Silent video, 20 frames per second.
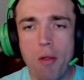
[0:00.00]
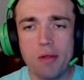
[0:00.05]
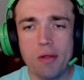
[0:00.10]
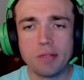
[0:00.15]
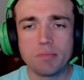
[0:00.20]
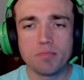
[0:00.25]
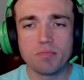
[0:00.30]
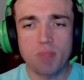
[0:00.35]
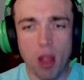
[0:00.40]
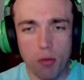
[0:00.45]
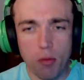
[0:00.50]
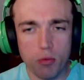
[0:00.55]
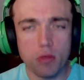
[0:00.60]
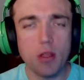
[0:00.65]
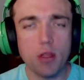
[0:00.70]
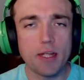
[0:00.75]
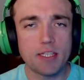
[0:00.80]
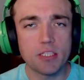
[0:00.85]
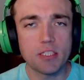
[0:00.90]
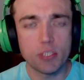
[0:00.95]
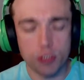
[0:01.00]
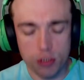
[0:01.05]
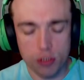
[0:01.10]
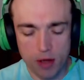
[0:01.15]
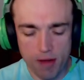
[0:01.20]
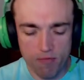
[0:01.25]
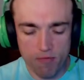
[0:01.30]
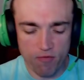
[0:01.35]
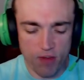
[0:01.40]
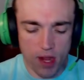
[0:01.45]
I would like to try
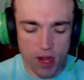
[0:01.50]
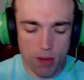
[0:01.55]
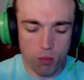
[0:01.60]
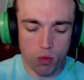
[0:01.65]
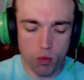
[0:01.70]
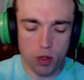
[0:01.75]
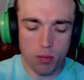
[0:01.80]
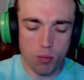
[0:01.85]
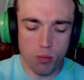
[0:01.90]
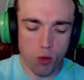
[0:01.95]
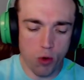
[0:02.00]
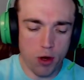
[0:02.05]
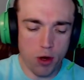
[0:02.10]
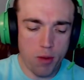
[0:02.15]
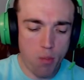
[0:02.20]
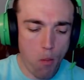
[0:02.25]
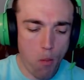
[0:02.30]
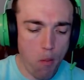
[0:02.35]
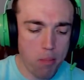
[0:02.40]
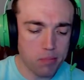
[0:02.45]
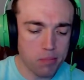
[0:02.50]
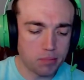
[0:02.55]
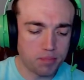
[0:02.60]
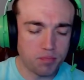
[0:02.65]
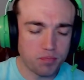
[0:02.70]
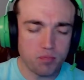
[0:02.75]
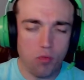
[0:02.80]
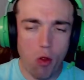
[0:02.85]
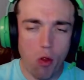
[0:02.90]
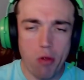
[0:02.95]
and find one more,
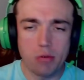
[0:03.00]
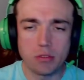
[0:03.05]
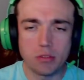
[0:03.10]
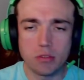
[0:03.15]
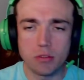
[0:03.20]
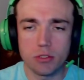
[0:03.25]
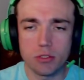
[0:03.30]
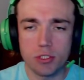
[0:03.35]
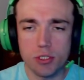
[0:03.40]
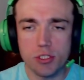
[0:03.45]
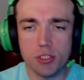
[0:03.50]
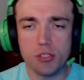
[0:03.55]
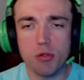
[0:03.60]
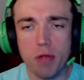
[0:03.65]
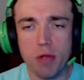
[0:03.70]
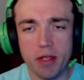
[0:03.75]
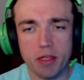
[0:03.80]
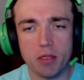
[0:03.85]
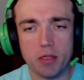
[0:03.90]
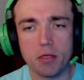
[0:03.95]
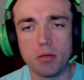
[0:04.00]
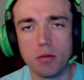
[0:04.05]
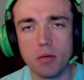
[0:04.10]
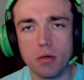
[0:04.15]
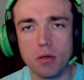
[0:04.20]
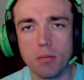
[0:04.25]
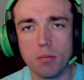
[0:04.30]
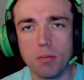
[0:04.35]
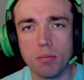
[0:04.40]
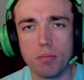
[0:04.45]
just so I could
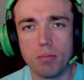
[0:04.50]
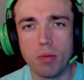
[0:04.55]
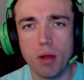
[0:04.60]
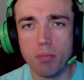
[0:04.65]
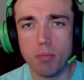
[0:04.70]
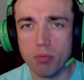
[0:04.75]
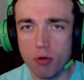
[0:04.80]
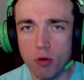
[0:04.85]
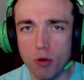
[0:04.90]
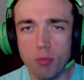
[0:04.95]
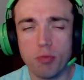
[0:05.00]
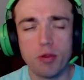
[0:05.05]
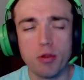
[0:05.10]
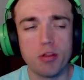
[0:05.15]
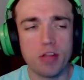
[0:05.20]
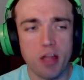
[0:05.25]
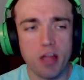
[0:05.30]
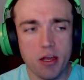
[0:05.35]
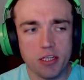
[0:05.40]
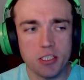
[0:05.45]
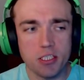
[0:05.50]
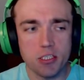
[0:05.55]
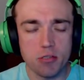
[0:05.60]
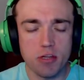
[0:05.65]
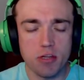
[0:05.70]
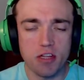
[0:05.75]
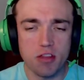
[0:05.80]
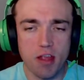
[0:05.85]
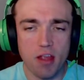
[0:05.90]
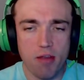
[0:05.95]
appropriately isolate
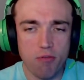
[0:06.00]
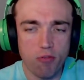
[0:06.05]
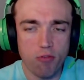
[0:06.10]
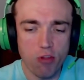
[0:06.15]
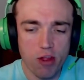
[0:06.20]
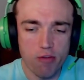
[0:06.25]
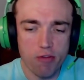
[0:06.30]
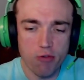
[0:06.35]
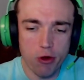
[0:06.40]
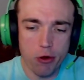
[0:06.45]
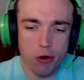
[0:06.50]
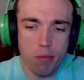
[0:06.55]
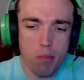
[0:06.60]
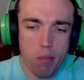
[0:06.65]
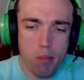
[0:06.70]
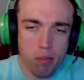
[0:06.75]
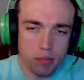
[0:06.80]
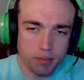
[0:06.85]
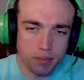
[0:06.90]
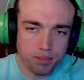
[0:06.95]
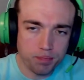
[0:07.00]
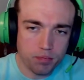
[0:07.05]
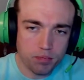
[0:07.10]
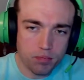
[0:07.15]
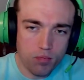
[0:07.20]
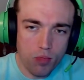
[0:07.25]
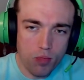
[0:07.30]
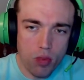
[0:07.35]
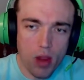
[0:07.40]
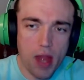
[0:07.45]
that flavor.
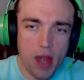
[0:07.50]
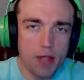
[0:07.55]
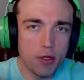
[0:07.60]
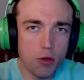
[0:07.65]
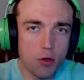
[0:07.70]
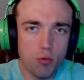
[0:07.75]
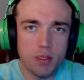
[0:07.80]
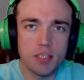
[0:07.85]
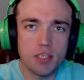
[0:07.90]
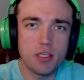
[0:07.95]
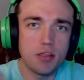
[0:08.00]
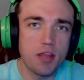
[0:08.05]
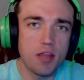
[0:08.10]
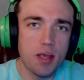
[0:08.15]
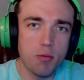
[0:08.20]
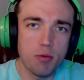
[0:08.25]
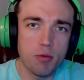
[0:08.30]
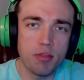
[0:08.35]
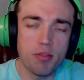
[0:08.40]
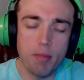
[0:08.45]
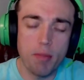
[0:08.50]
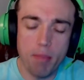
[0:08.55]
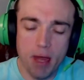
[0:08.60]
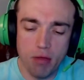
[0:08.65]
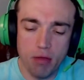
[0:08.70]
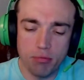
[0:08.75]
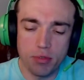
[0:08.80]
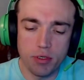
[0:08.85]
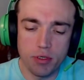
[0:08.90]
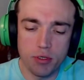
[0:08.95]
I know we did that with the
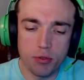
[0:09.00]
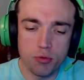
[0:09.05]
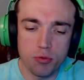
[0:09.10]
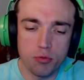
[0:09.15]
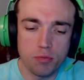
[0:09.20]
Mountain Dew,